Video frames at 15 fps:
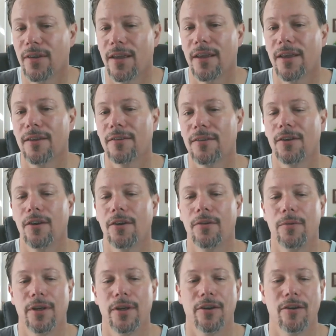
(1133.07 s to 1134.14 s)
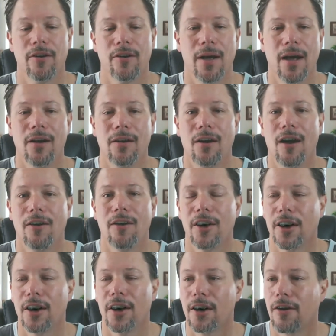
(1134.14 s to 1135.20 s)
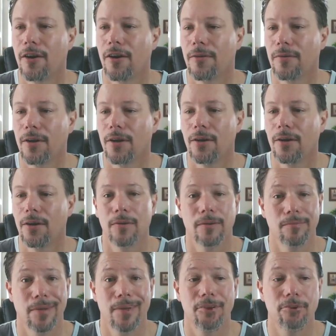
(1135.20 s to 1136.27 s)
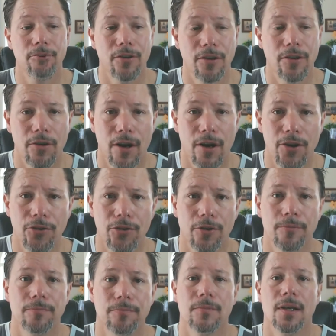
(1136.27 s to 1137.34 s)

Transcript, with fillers: that you know we hear about often are you know anger and aggression.